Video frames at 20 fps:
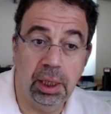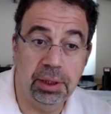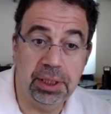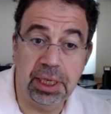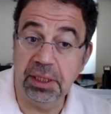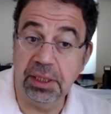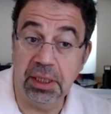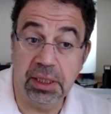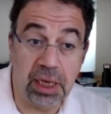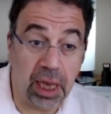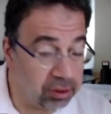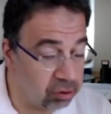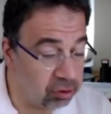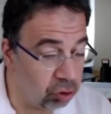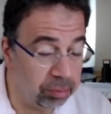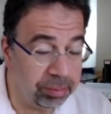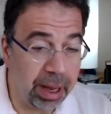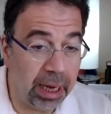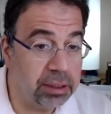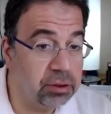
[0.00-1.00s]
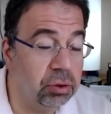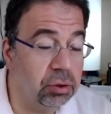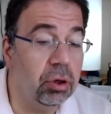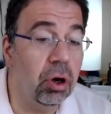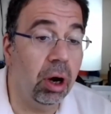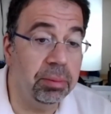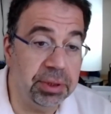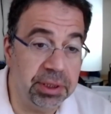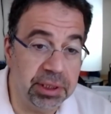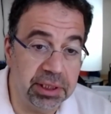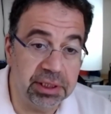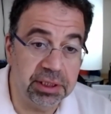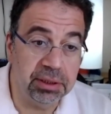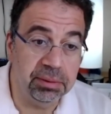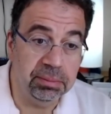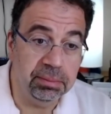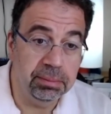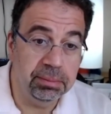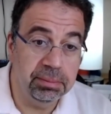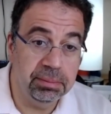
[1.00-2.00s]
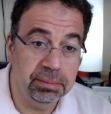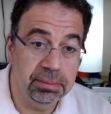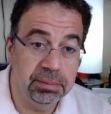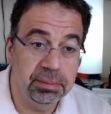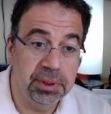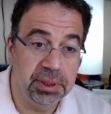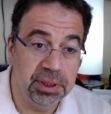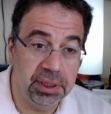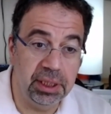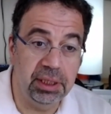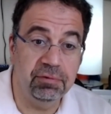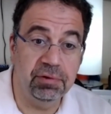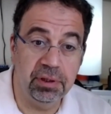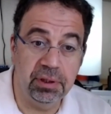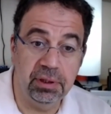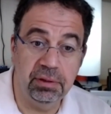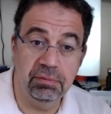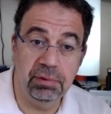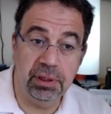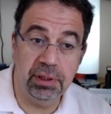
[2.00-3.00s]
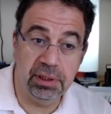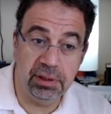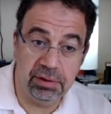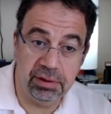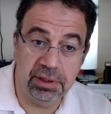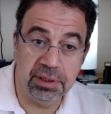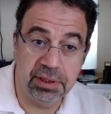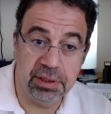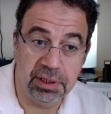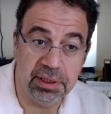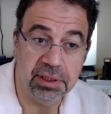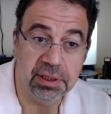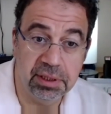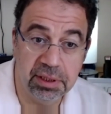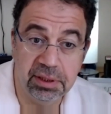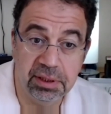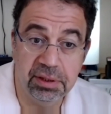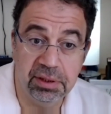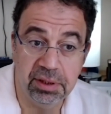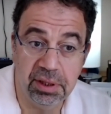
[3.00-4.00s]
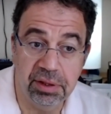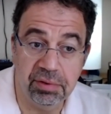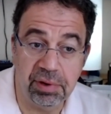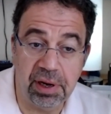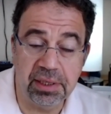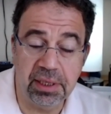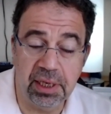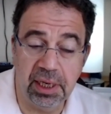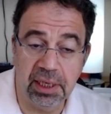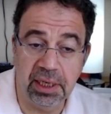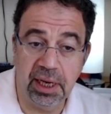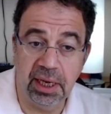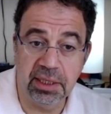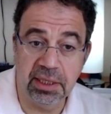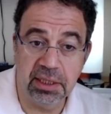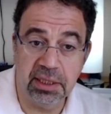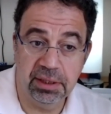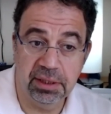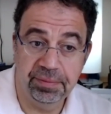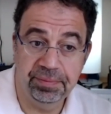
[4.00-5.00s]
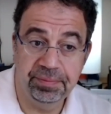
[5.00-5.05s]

They did not go back to communism, even when there is this threat against